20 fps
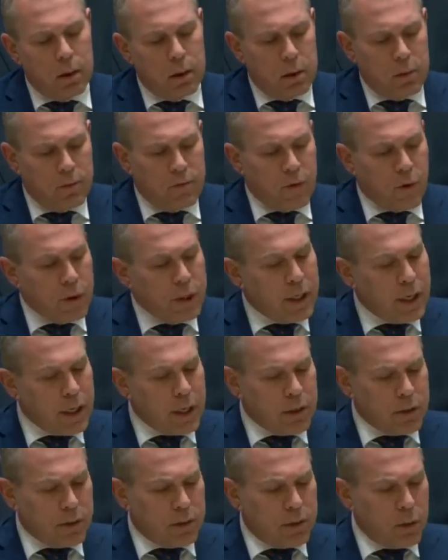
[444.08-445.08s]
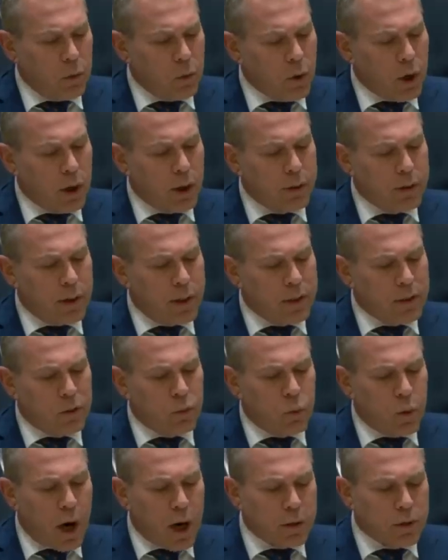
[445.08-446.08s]
For years, the world has
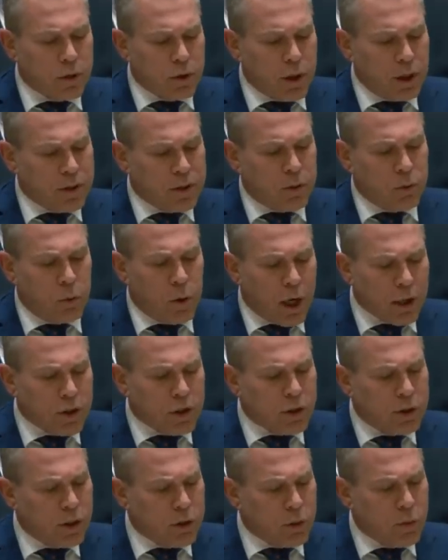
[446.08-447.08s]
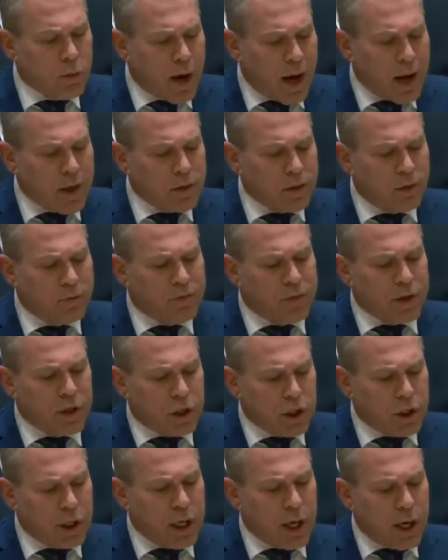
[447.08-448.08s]
watched the rise of a
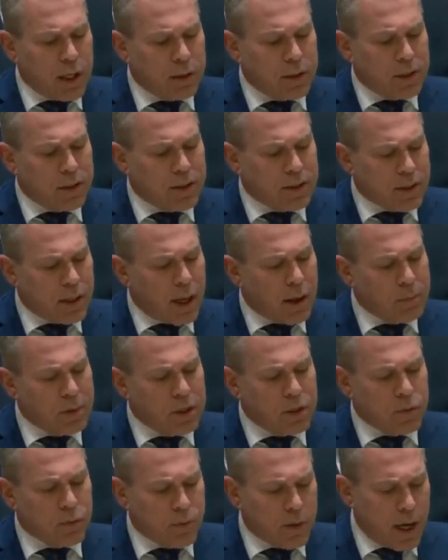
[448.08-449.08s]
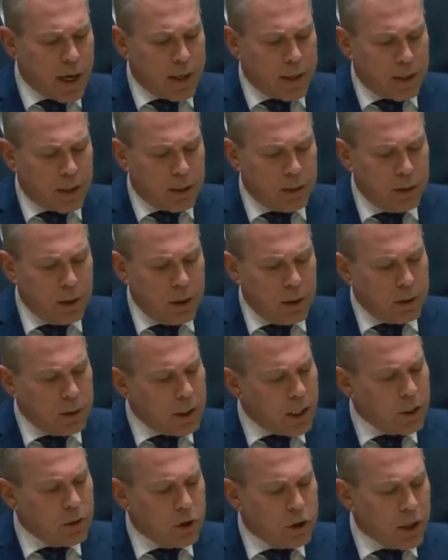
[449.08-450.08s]
Shiite Islamist Reich.
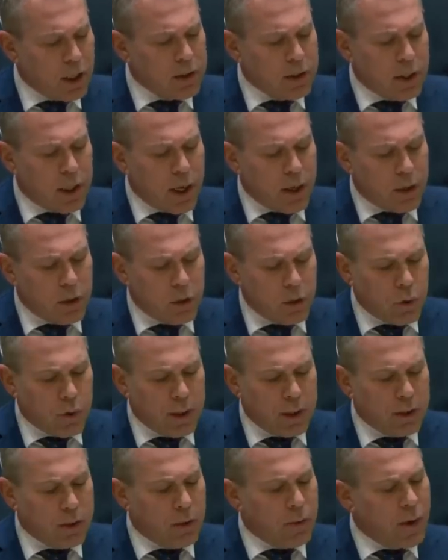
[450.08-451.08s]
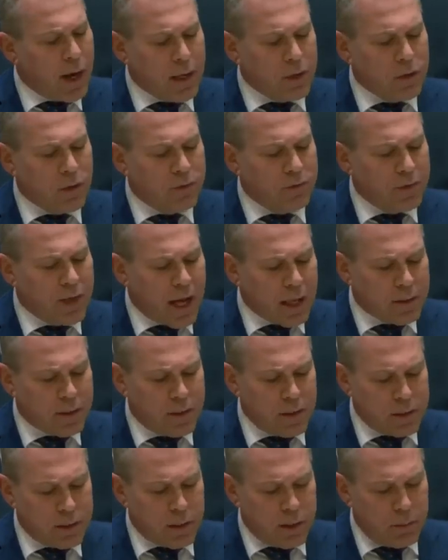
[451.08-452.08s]
Yet, just like during the rise of
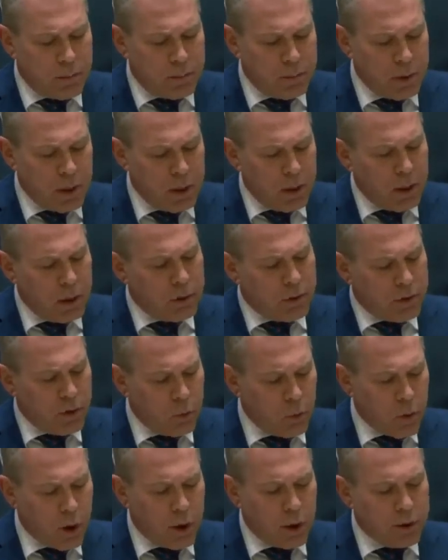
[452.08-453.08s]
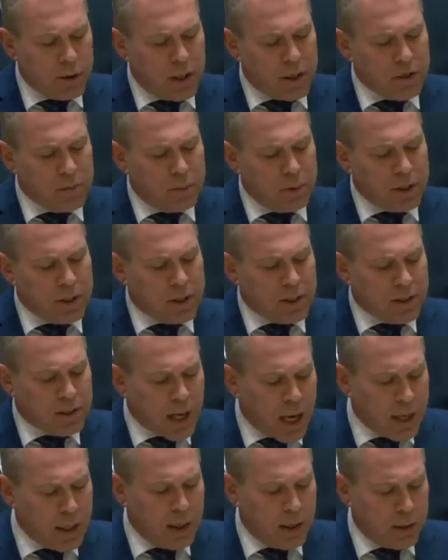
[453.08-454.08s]
Nazism, the world has been
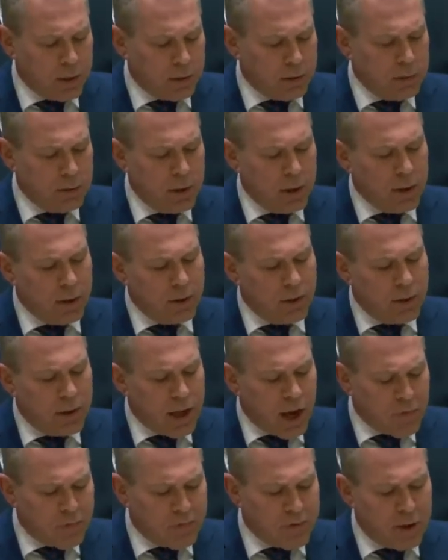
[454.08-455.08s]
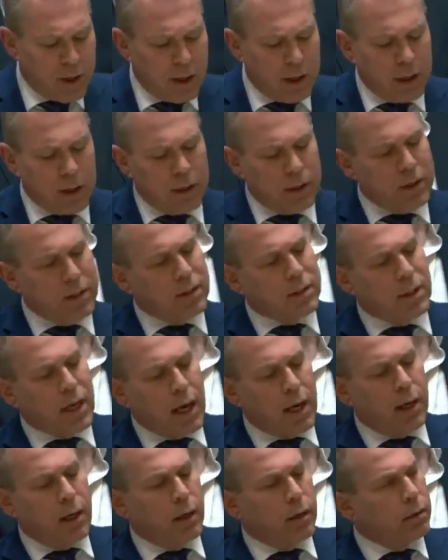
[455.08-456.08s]
silent, deafeningly
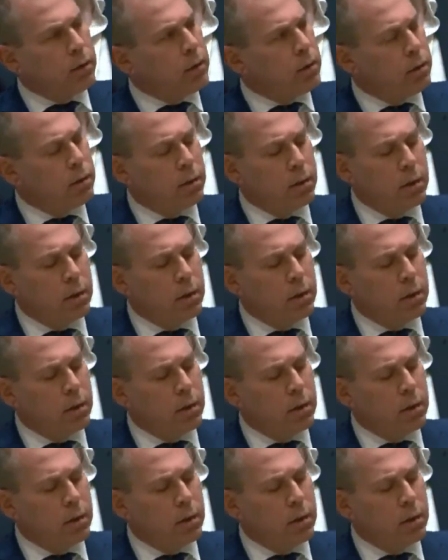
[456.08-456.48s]
silent.